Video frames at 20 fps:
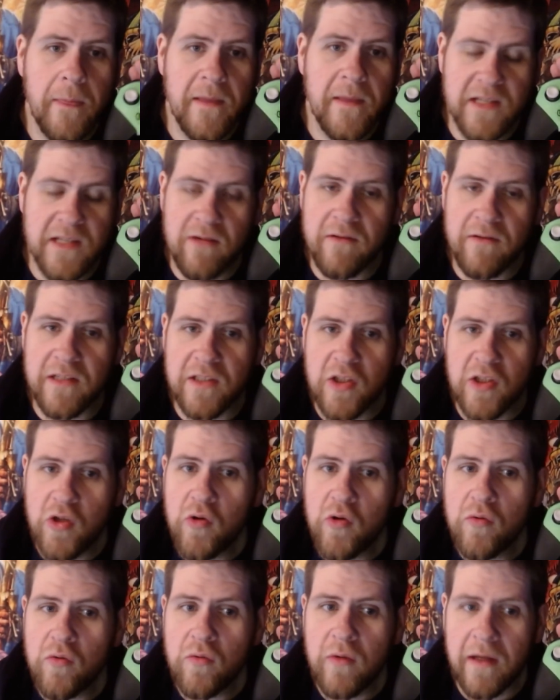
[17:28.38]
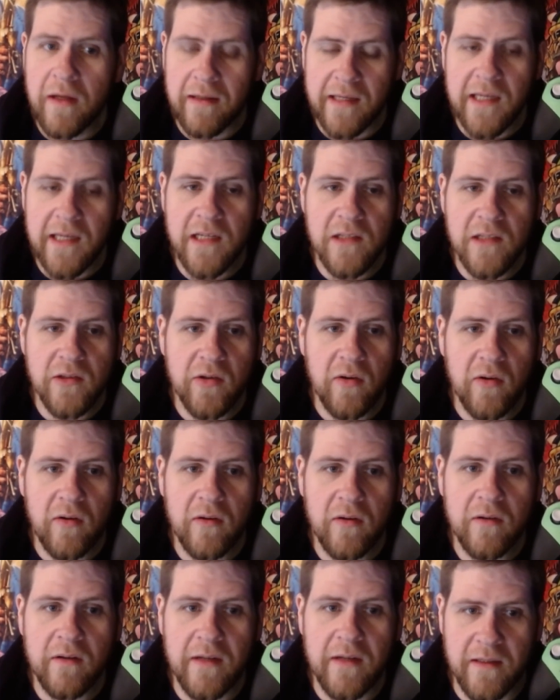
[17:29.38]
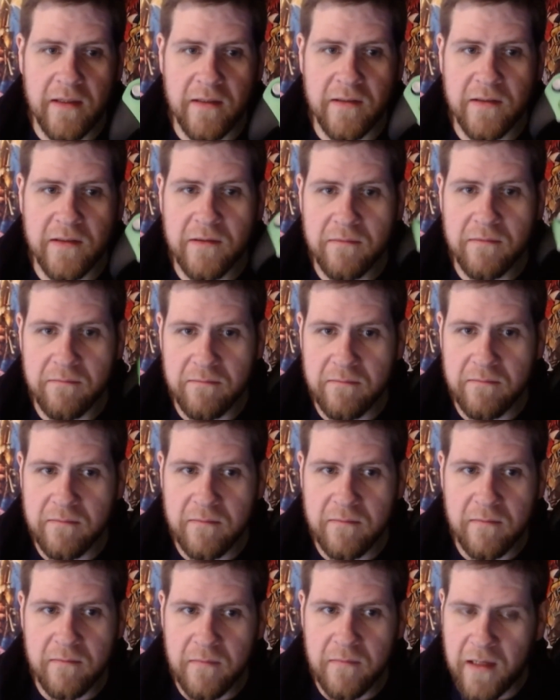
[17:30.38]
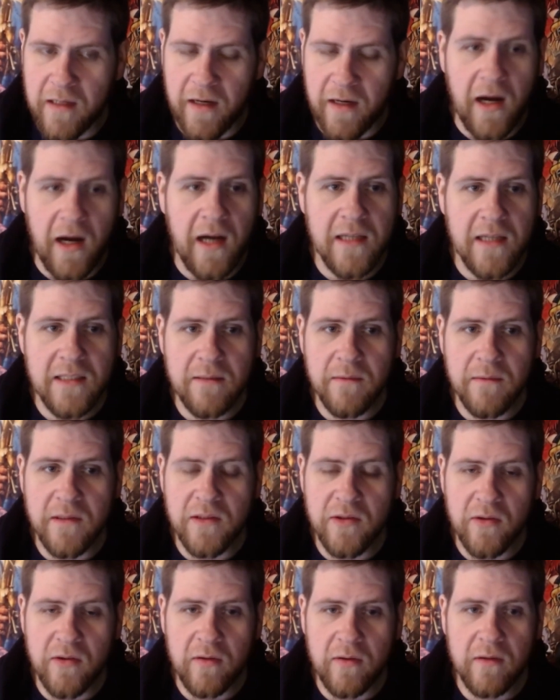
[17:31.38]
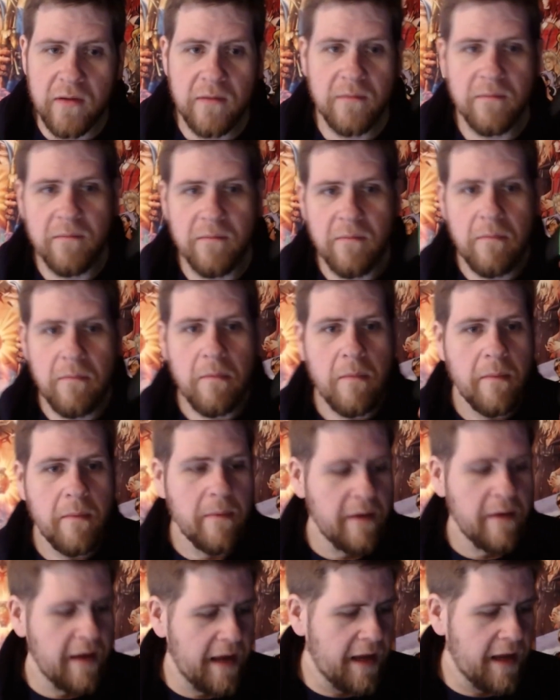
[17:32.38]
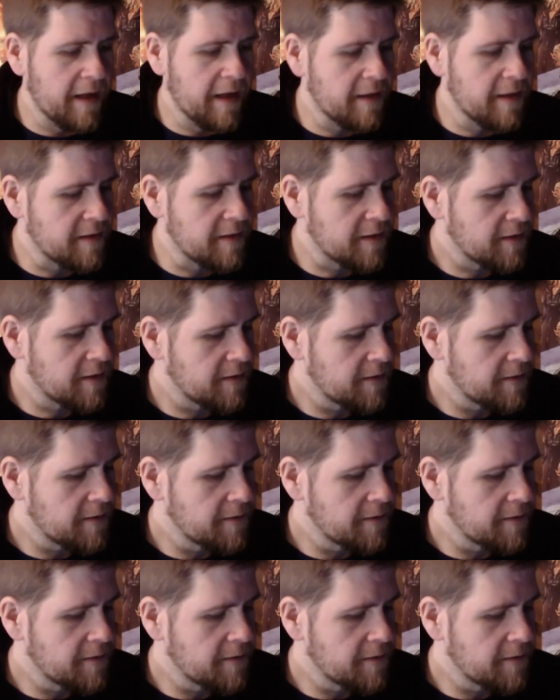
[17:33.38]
Series 2 Elite controller is an awesome controller, and